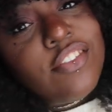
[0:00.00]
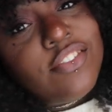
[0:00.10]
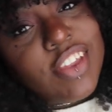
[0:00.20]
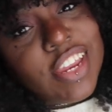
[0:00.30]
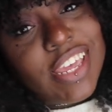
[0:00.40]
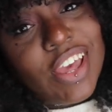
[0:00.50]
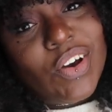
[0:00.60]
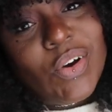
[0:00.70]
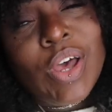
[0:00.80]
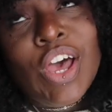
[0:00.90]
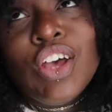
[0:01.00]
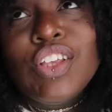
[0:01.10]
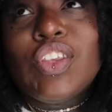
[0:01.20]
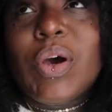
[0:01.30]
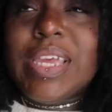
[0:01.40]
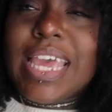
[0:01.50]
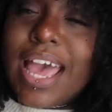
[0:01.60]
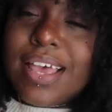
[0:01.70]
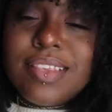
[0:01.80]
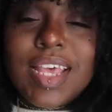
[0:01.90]
video. So
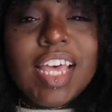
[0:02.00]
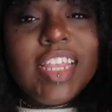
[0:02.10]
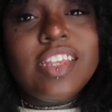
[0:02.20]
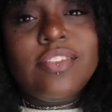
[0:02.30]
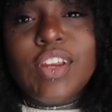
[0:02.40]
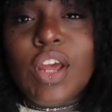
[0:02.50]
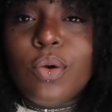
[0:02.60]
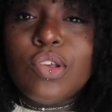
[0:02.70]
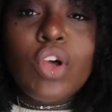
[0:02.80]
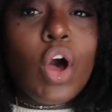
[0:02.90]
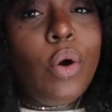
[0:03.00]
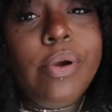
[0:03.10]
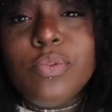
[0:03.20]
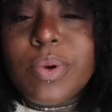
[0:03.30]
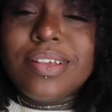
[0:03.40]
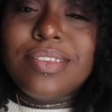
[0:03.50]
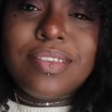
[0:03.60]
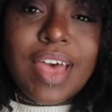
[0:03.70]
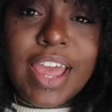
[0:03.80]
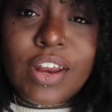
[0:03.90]
yes, this video is always what it's
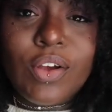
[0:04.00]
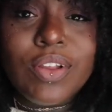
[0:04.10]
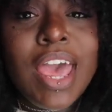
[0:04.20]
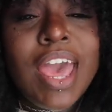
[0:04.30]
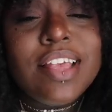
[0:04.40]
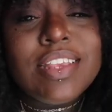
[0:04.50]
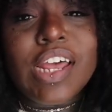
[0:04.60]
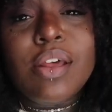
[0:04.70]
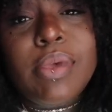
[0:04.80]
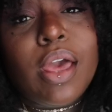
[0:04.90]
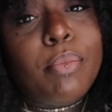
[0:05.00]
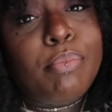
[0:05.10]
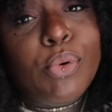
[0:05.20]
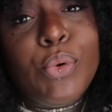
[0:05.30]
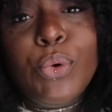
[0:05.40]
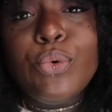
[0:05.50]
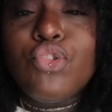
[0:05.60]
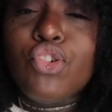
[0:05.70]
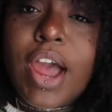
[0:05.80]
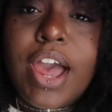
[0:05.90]
titled. It's gonna be a Boohoo
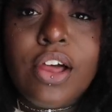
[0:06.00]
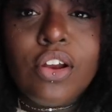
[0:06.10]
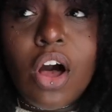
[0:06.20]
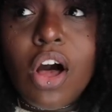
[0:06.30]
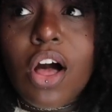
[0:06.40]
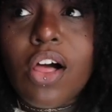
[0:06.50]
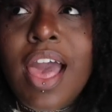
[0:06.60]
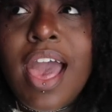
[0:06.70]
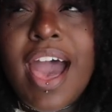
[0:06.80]
try on haul.